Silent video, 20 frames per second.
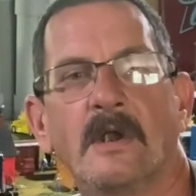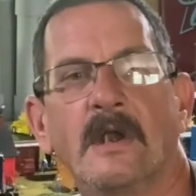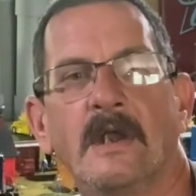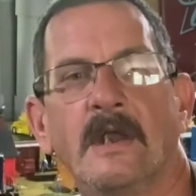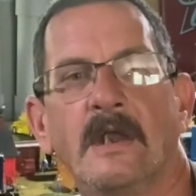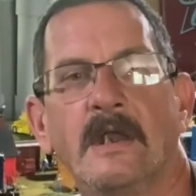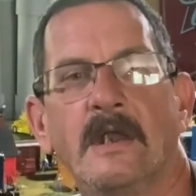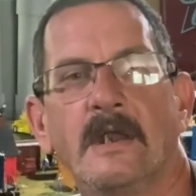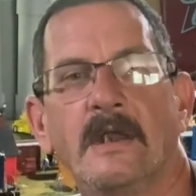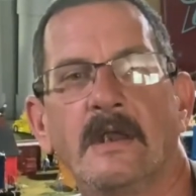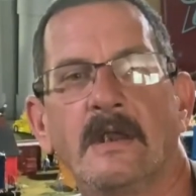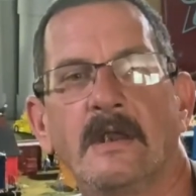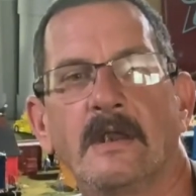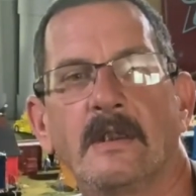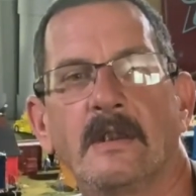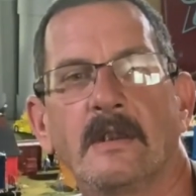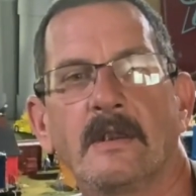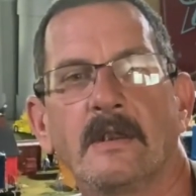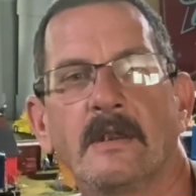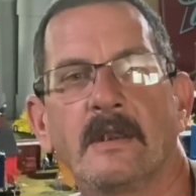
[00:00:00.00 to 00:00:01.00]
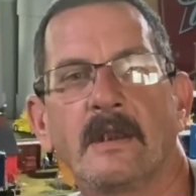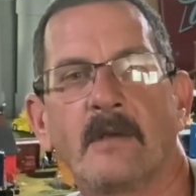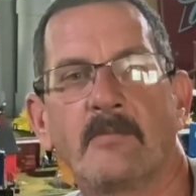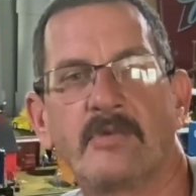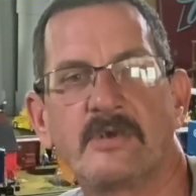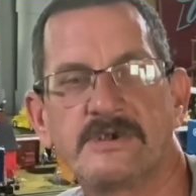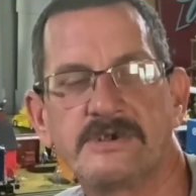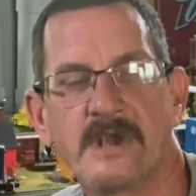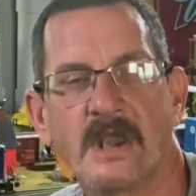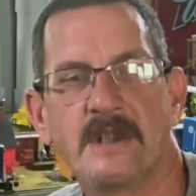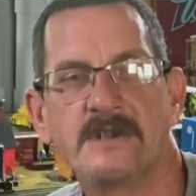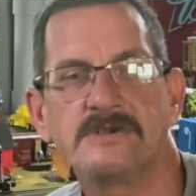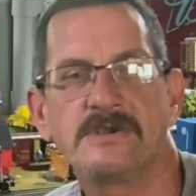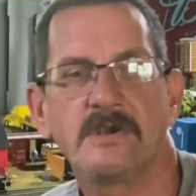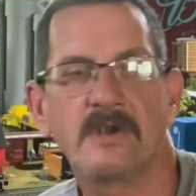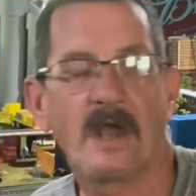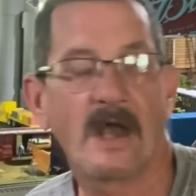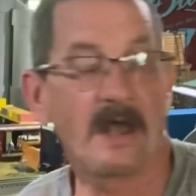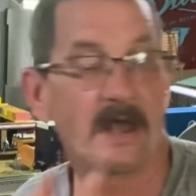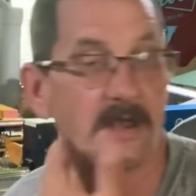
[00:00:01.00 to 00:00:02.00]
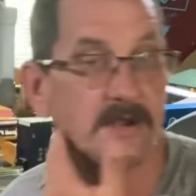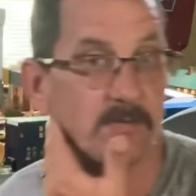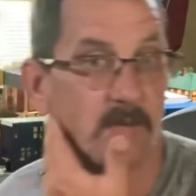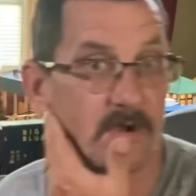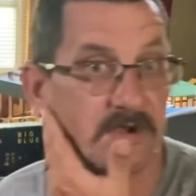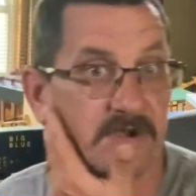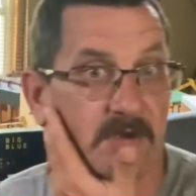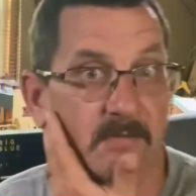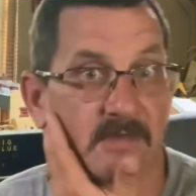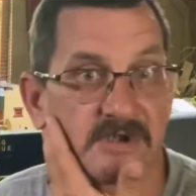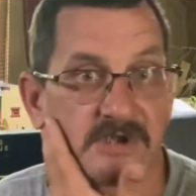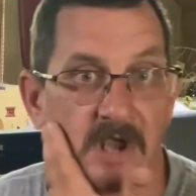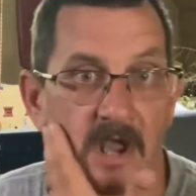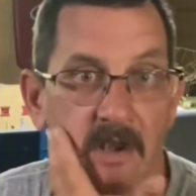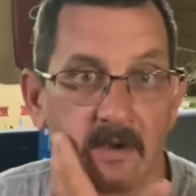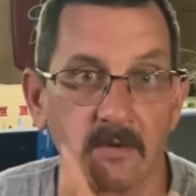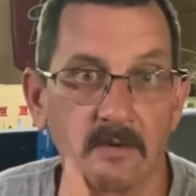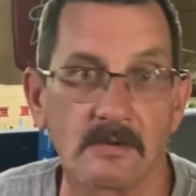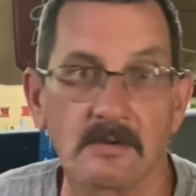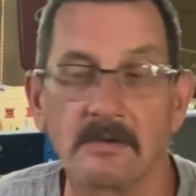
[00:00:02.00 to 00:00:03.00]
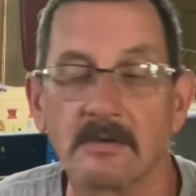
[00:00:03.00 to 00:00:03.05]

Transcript: And, and, I appreciate you guys watching my channel.